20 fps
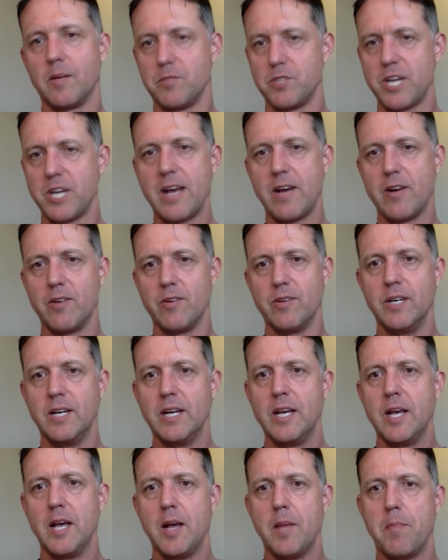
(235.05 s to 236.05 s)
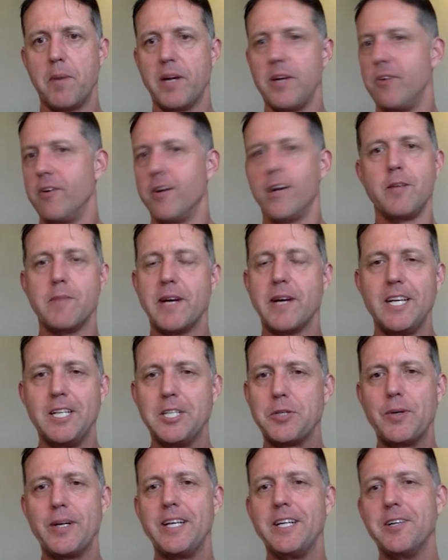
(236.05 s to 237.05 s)
channel, but you're only making
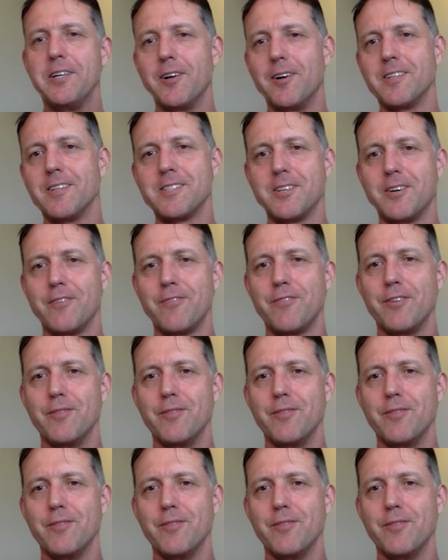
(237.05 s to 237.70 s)
$20 off